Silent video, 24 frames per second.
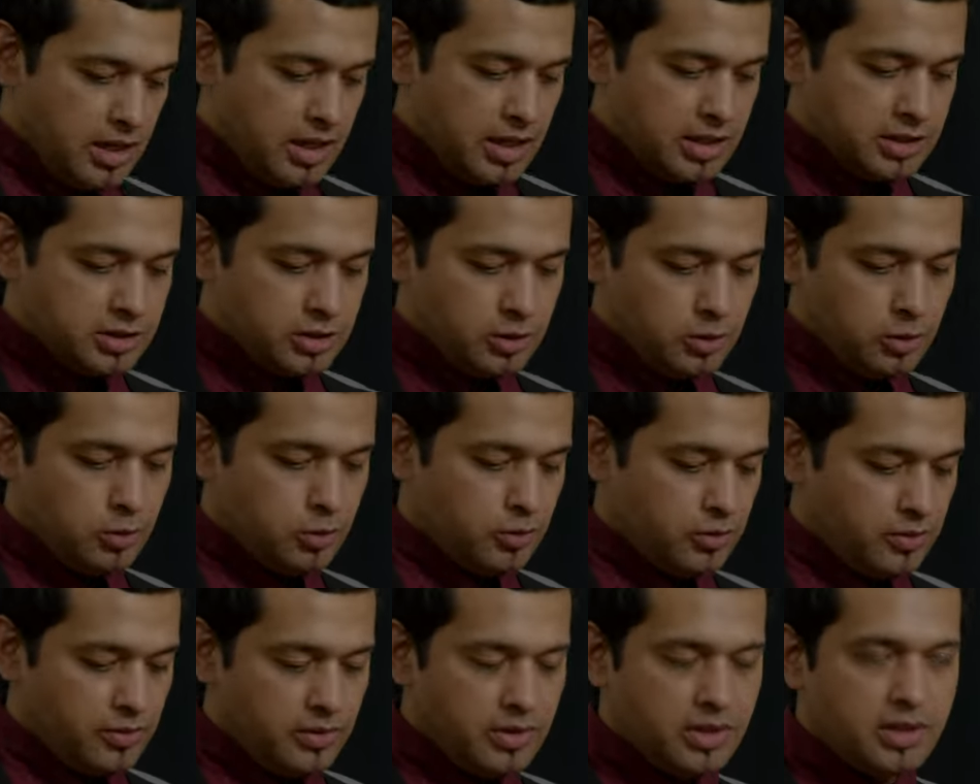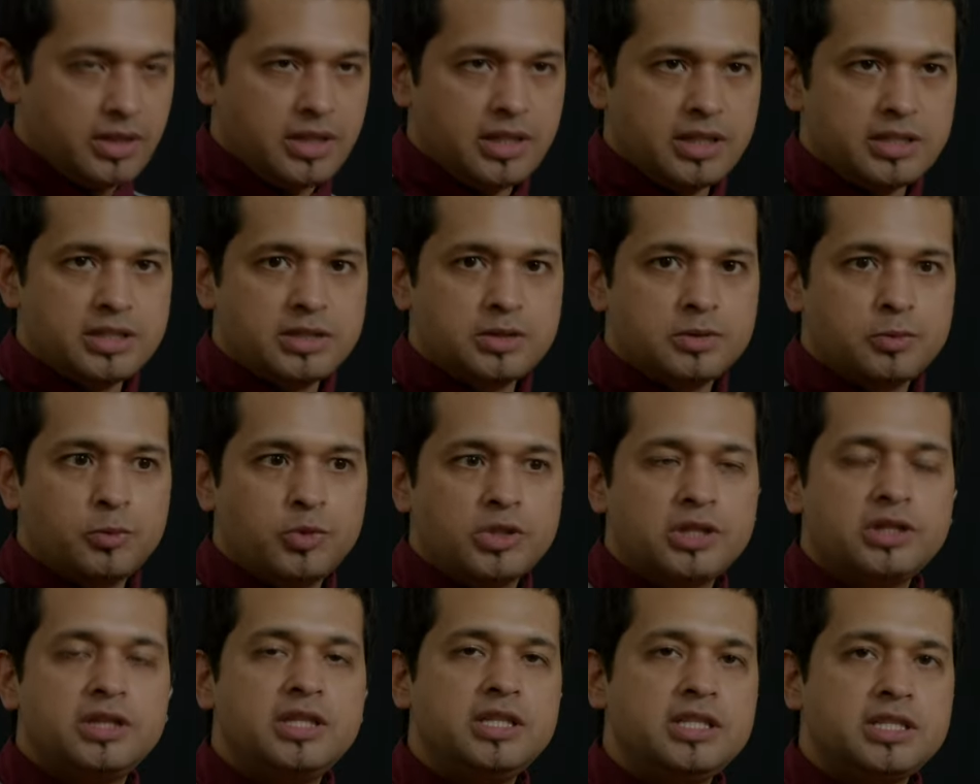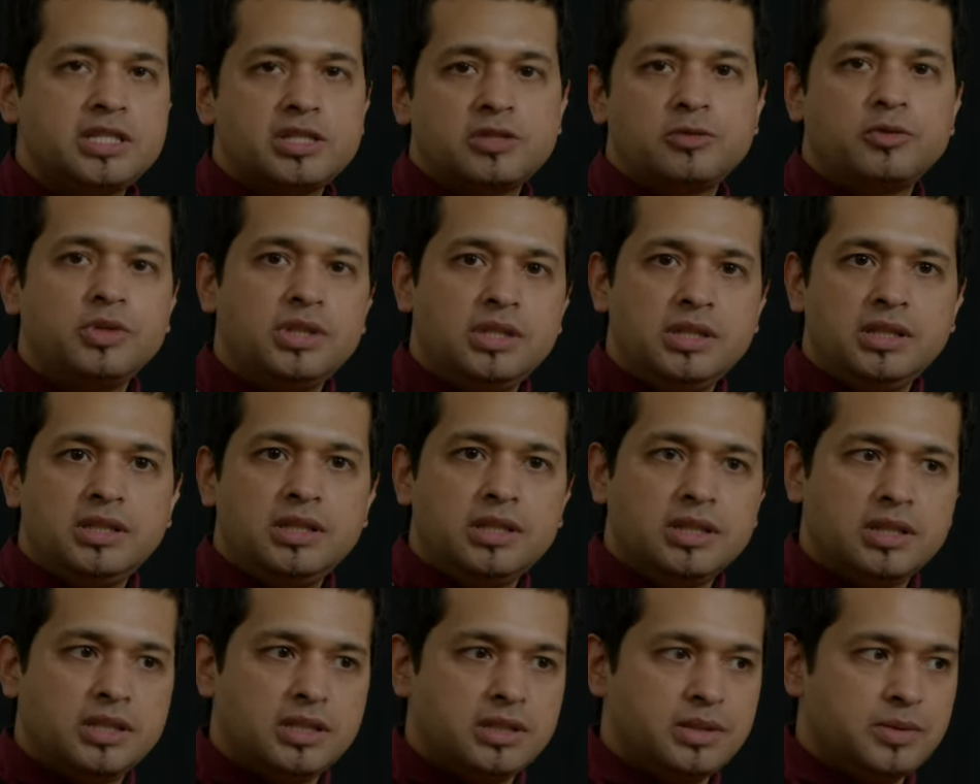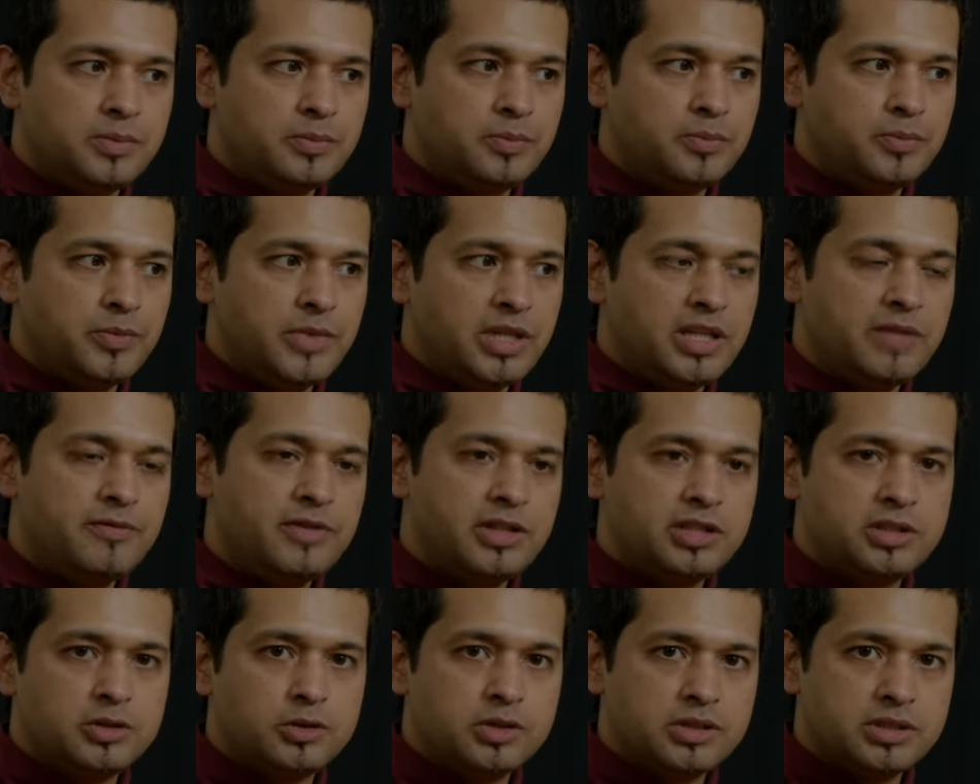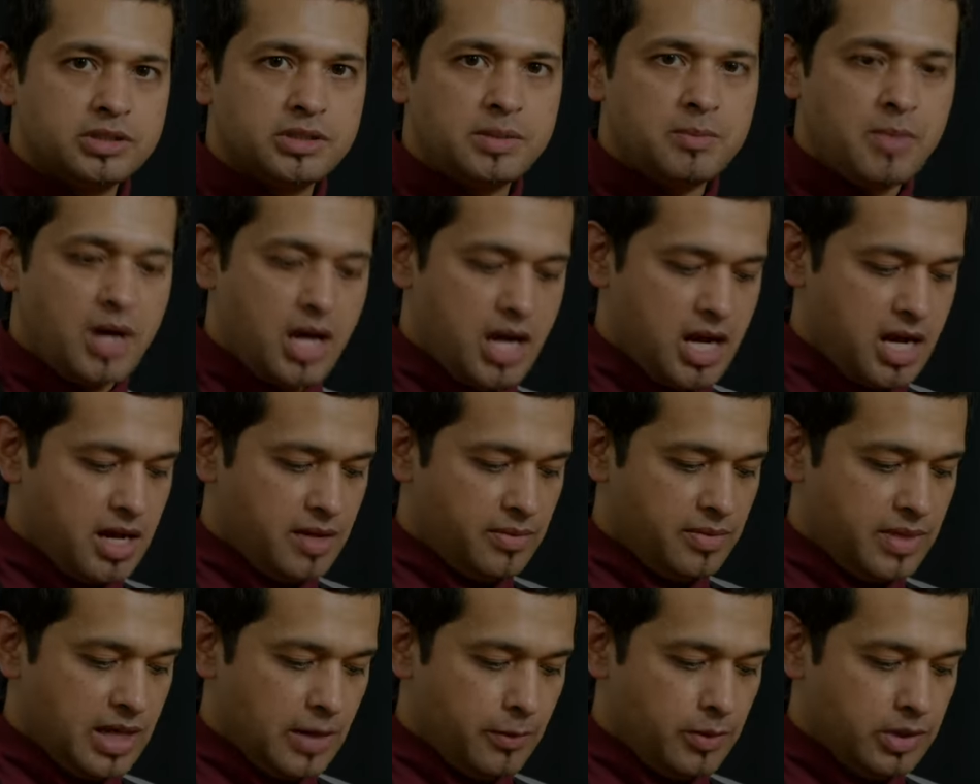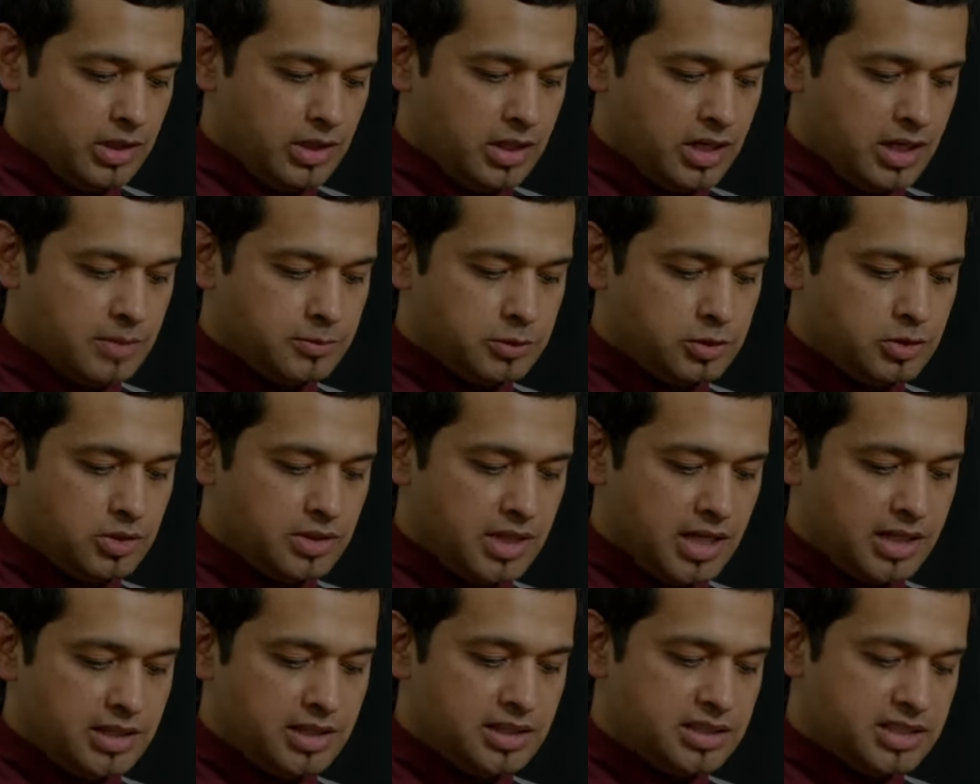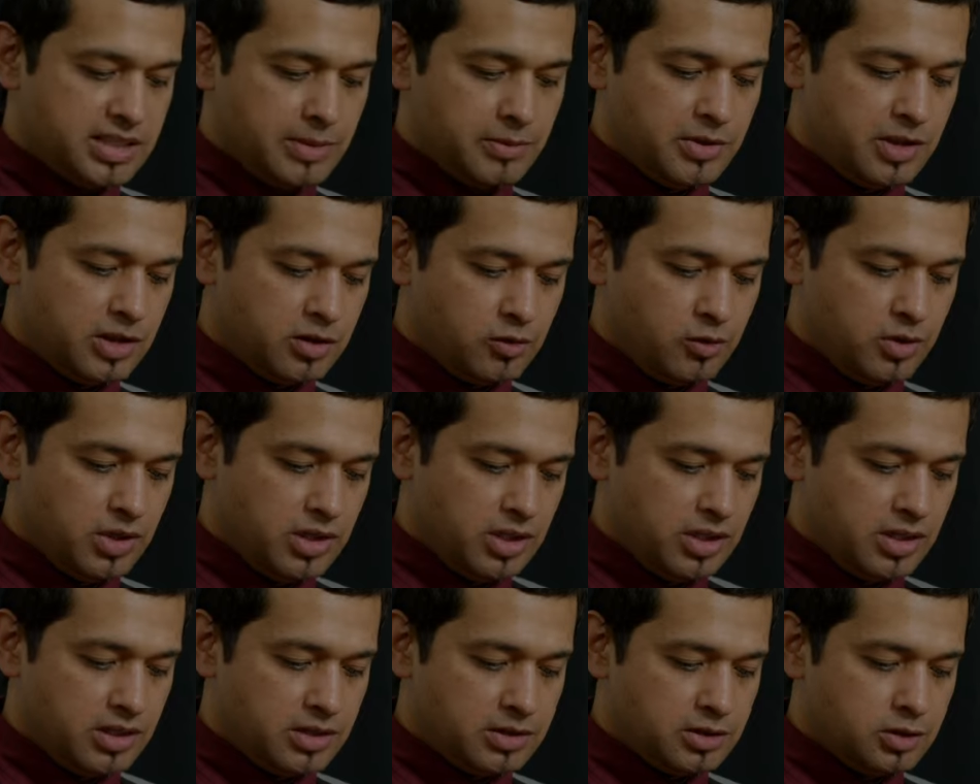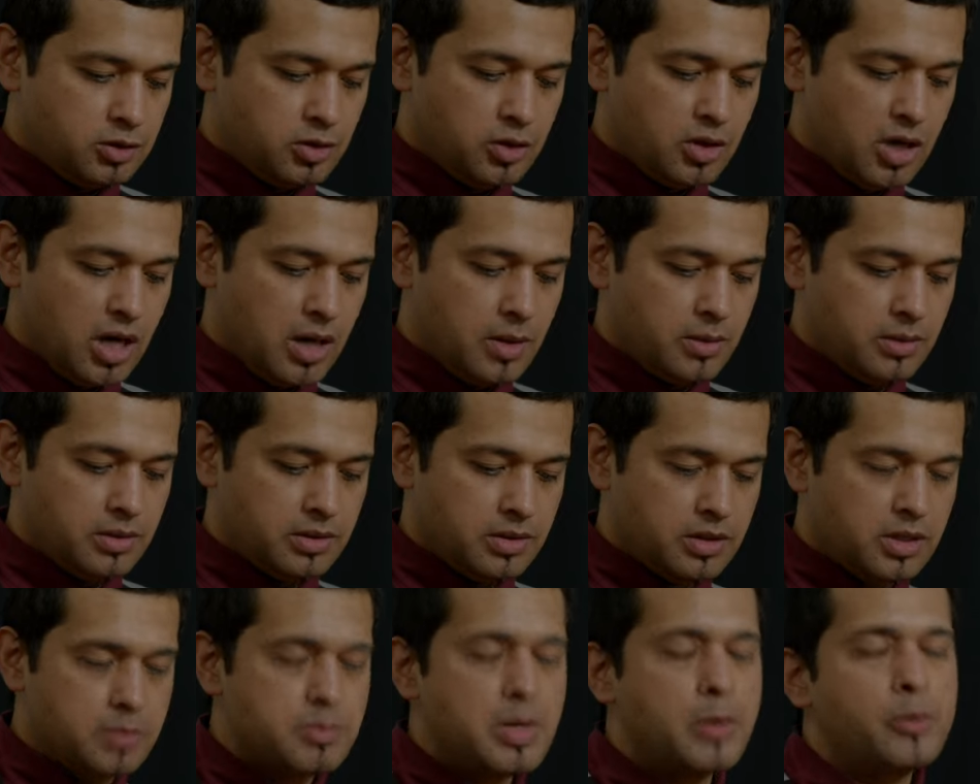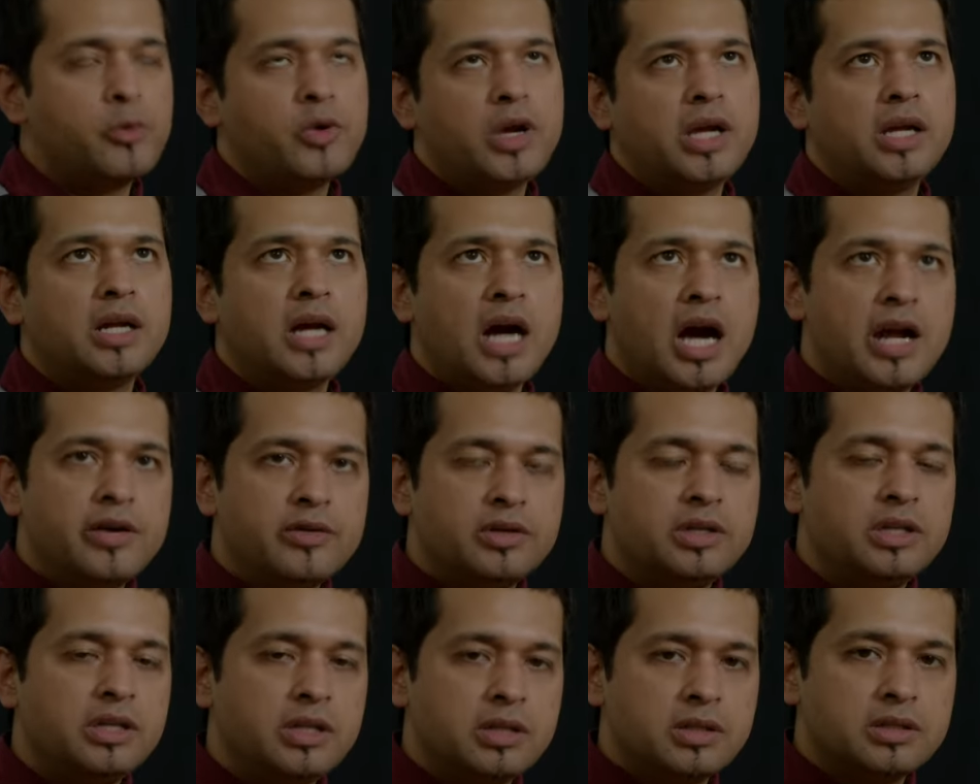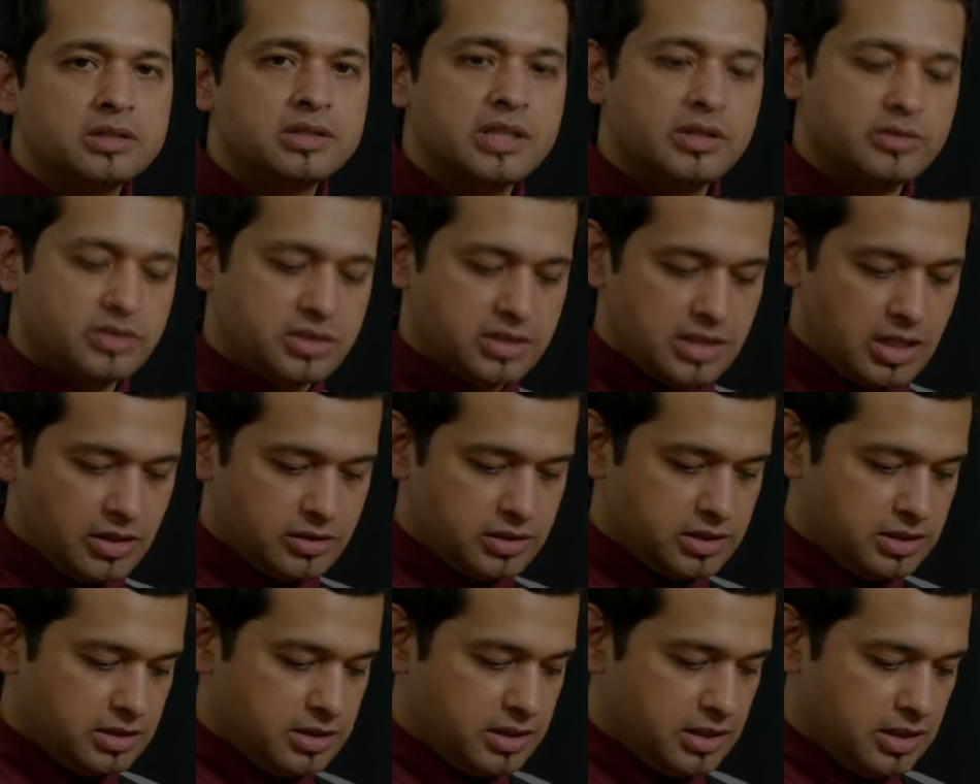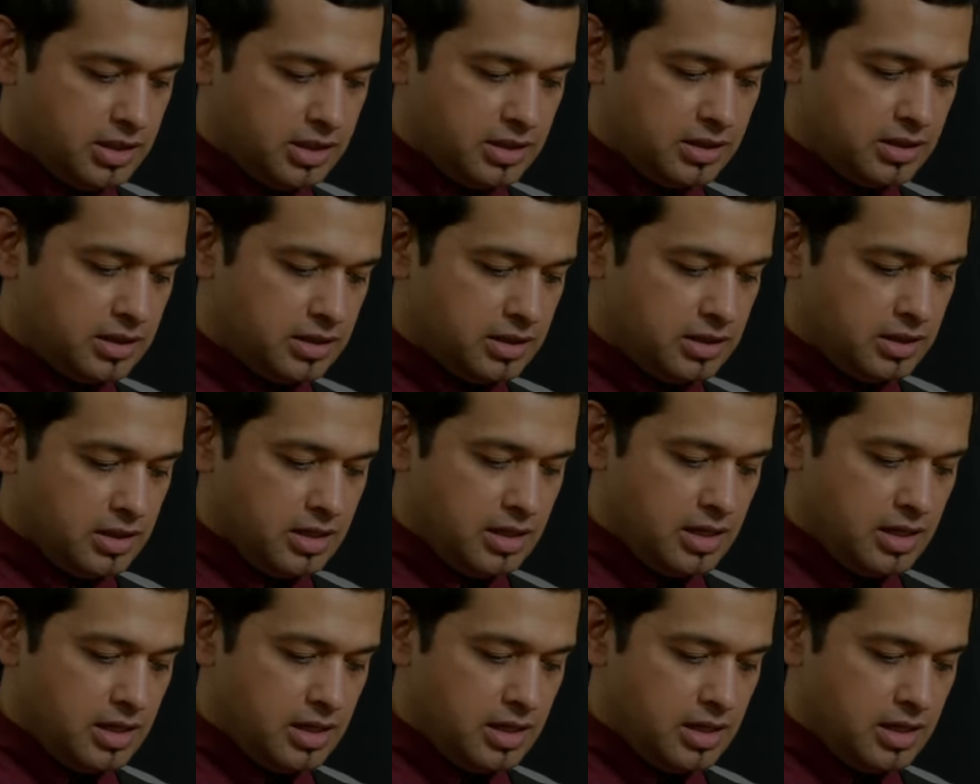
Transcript: And so it's with these three um, individuals in mind that we come to 1973 to com- commemorate 100 years of Sauza tequila.